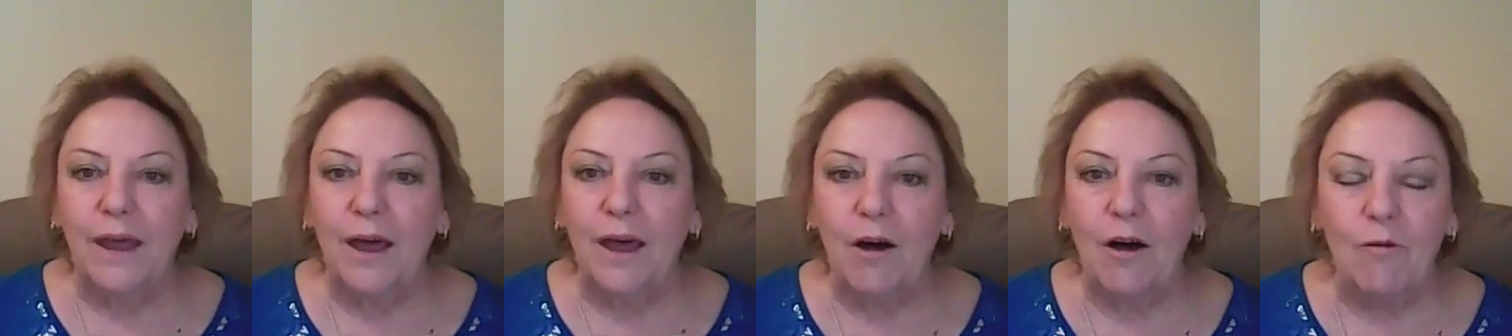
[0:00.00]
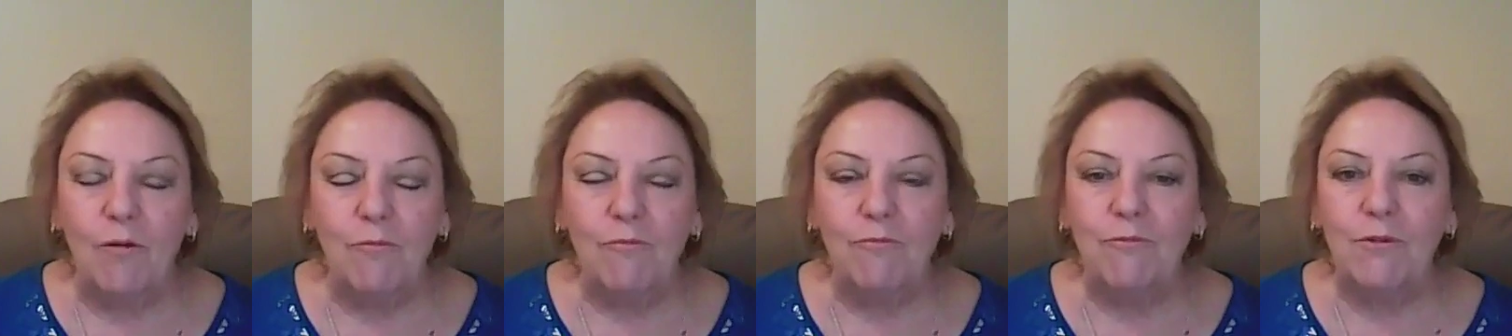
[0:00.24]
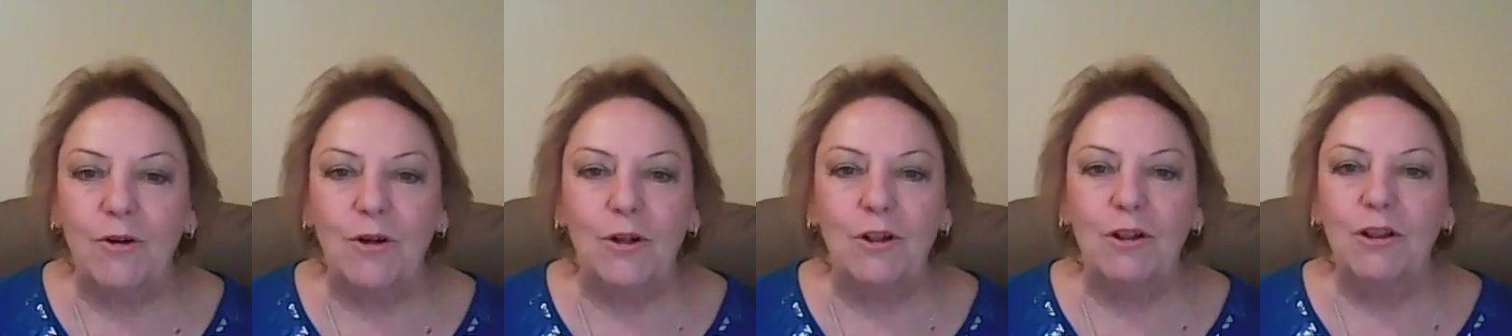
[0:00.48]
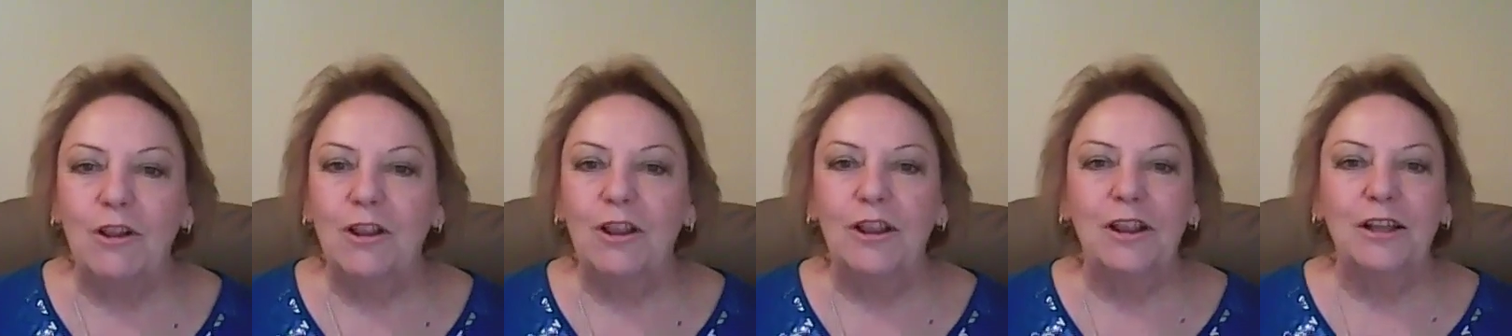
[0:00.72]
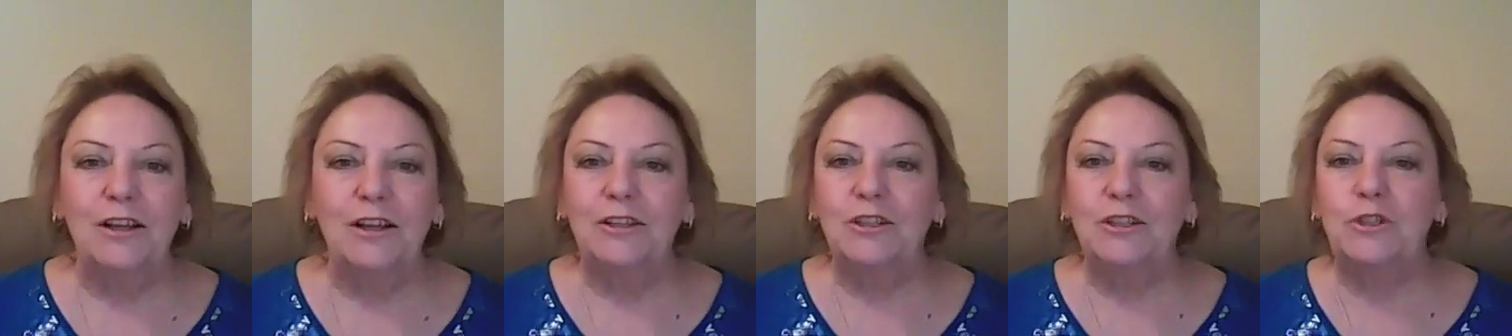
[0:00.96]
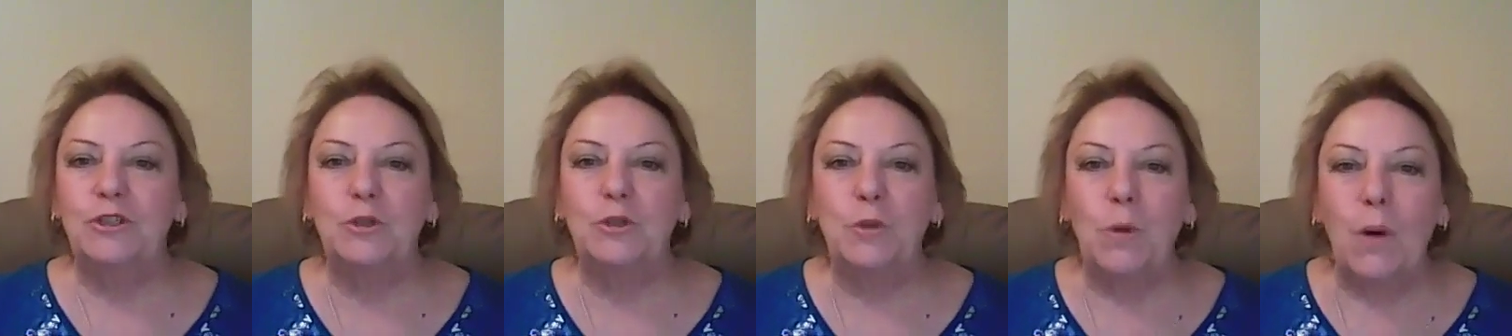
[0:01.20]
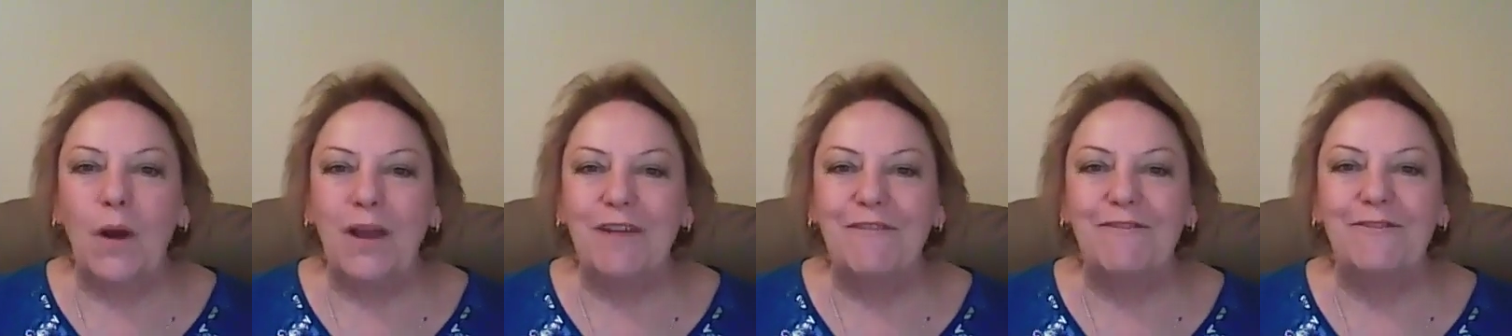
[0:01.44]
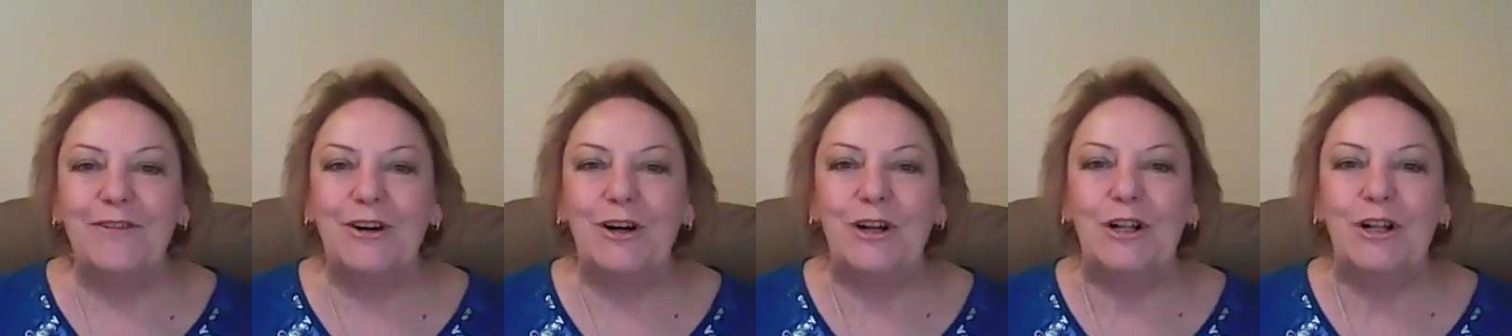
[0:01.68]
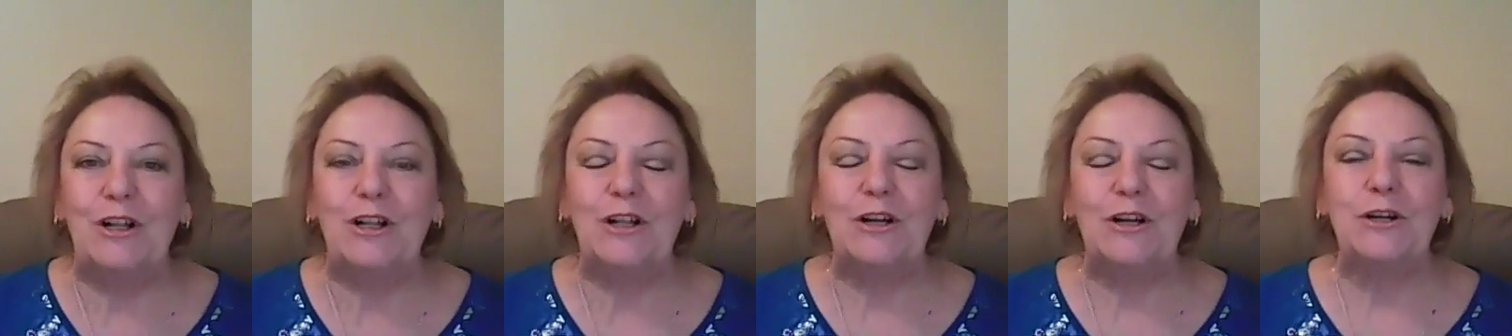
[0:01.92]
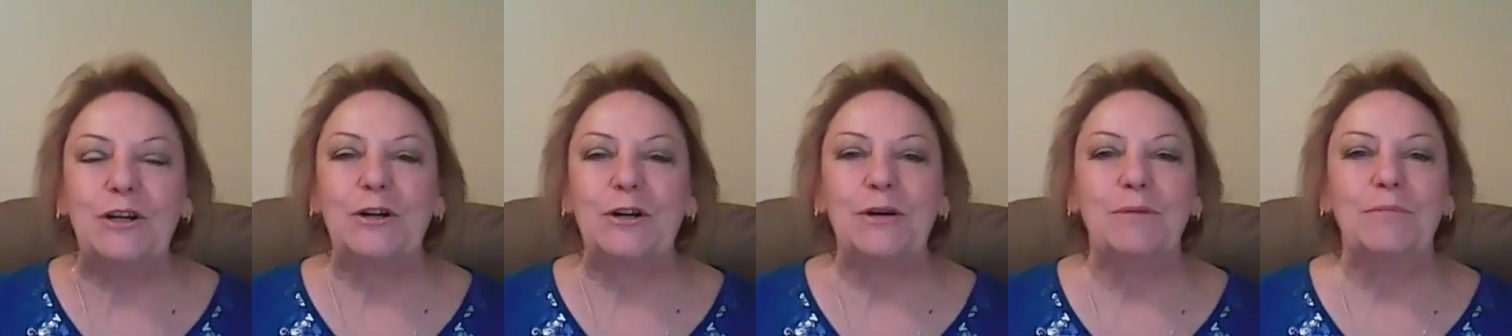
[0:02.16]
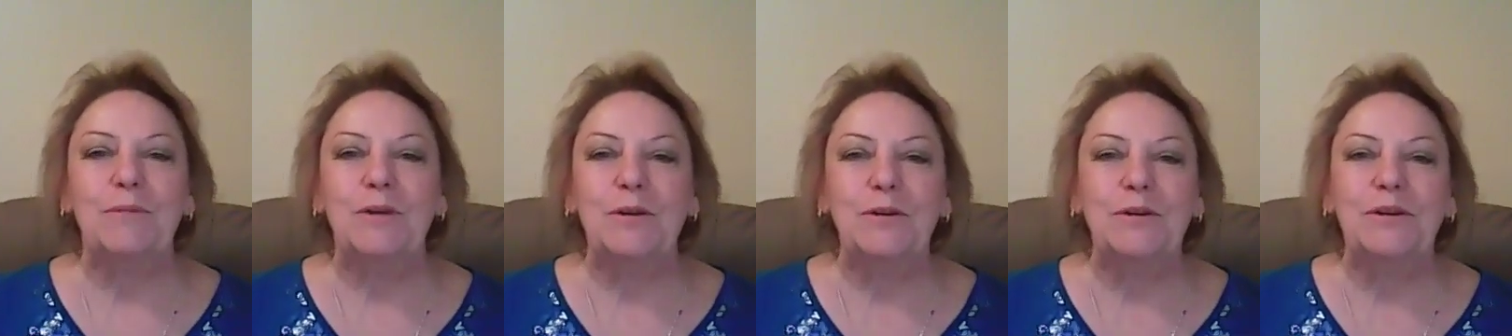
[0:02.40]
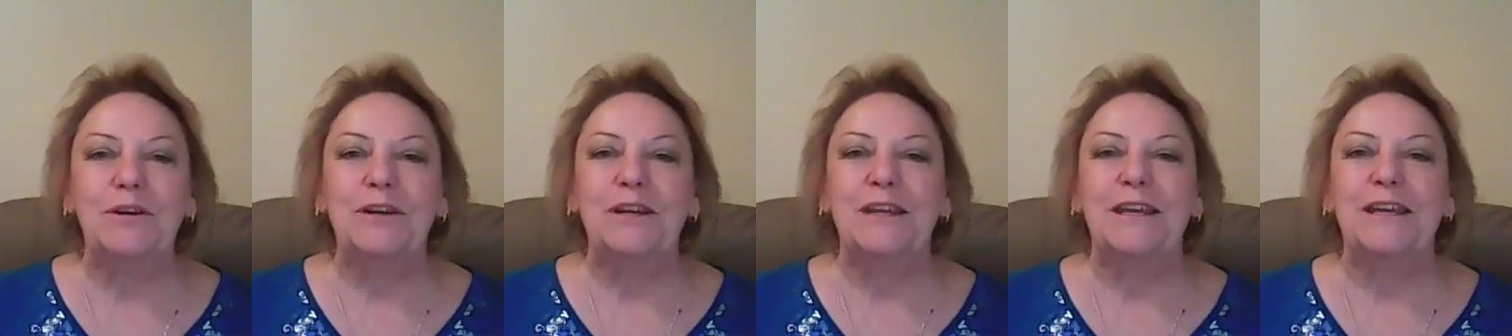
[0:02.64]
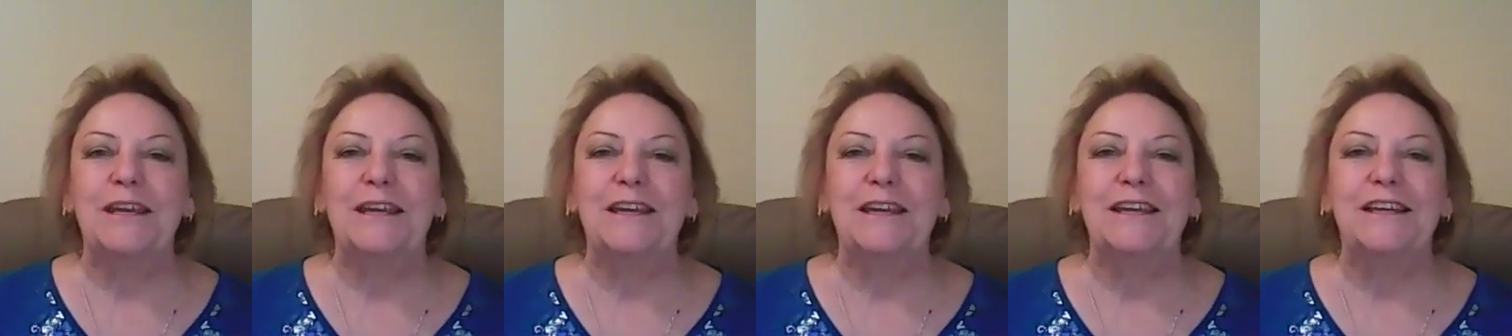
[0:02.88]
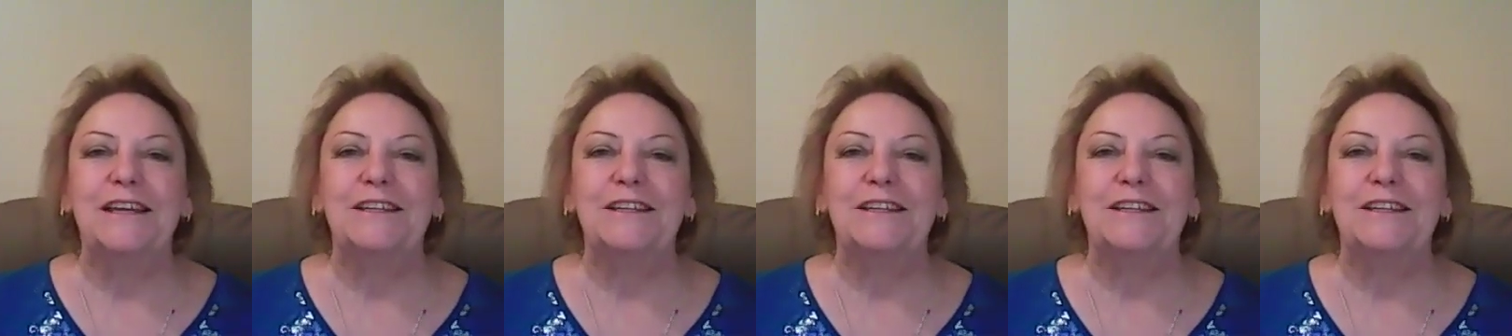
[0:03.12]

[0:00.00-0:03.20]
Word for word: helpful, joyful community.